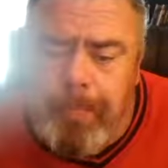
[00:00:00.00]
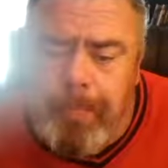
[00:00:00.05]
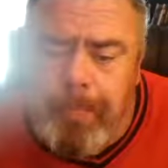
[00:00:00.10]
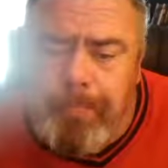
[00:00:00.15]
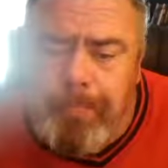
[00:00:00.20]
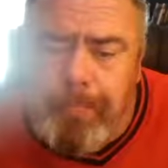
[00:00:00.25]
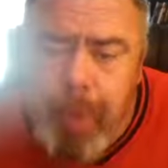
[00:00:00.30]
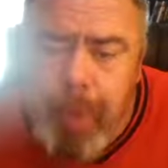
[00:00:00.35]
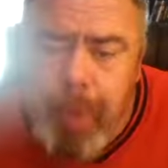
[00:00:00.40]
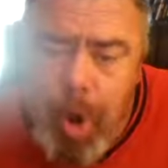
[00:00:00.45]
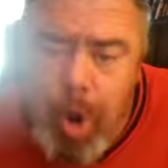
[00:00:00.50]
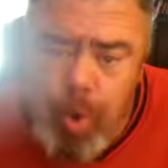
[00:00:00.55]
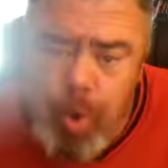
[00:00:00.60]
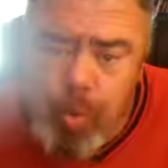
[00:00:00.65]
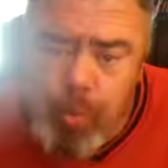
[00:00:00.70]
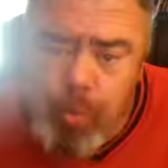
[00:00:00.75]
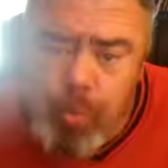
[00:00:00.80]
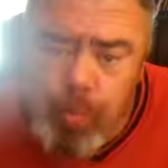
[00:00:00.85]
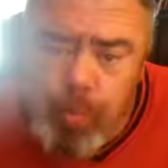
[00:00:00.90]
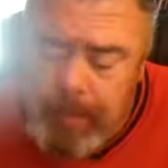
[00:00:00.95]

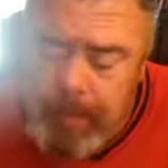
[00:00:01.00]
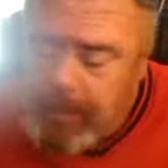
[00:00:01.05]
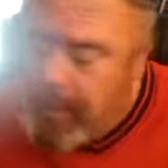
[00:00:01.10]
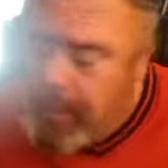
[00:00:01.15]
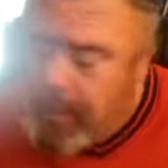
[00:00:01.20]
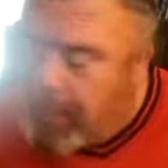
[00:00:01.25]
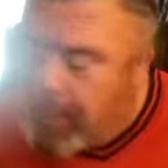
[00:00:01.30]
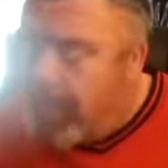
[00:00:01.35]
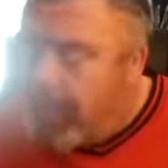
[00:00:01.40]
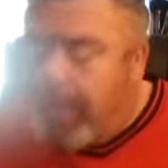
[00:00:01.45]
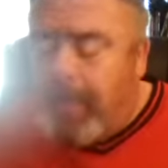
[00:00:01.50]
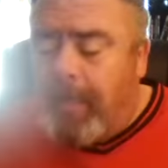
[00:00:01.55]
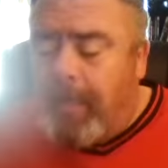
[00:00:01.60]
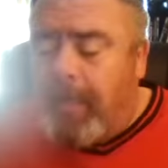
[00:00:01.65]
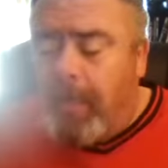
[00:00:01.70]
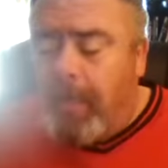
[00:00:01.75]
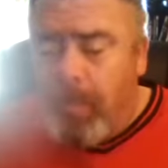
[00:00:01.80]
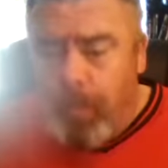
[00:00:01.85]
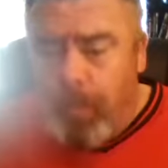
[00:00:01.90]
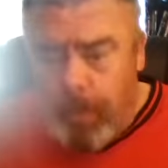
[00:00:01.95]
boom,
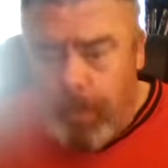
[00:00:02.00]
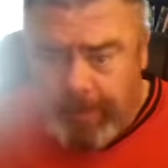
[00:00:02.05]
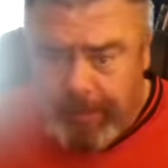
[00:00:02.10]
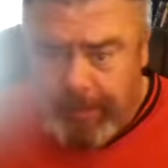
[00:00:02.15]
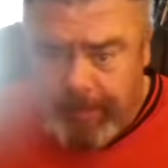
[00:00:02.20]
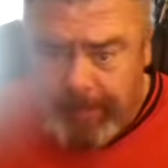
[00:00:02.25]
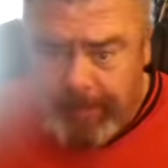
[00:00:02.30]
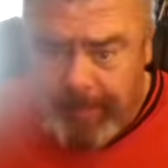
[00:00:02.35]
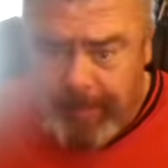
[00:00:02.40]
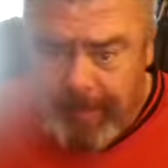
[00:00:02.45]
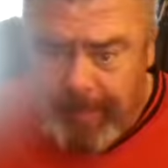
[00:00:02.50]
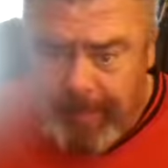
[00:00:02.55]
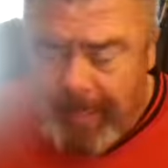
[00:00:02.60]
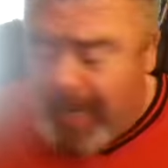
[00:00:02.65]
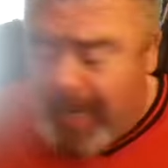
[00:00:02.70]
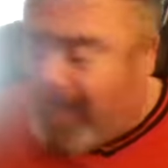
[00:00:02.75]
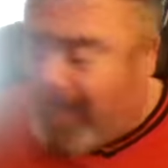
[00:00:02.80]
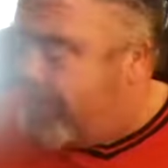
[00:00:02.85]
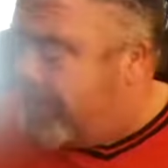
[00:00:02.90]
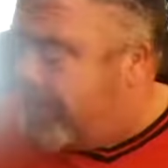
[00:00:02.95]
which is something that
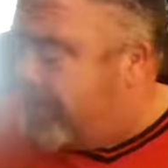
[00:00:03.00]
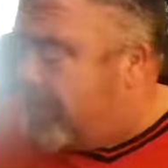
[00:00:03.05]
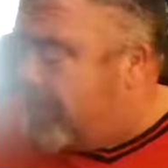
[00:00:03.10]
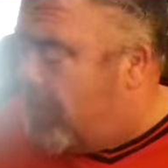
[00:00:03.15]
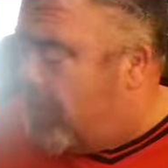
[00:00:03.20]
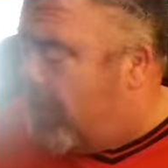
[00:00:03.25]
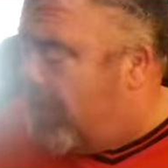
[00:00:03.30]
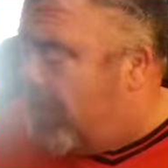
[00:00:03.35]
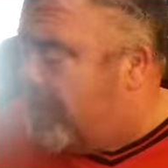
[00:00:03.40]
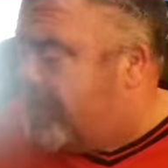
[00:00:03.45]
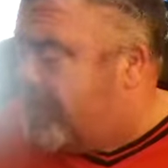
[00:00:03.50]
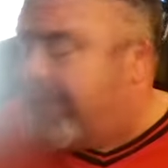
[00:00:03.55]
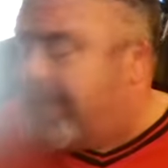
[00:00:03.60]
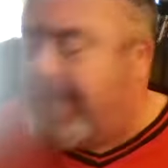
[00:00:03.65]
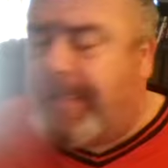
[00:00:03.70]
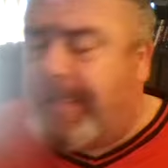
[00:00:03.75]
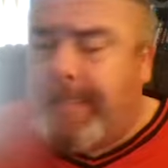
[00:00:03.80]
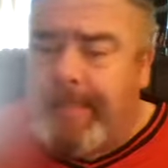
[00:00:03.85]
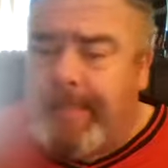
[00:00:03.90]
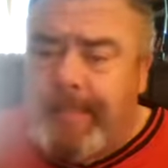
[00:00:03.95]
happens a lot
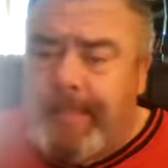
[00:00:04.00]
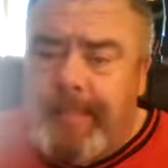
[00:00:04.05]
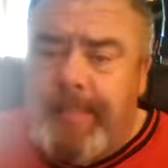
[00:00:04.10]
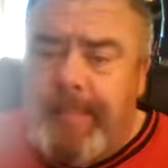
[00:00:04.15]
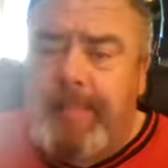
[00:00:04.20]
in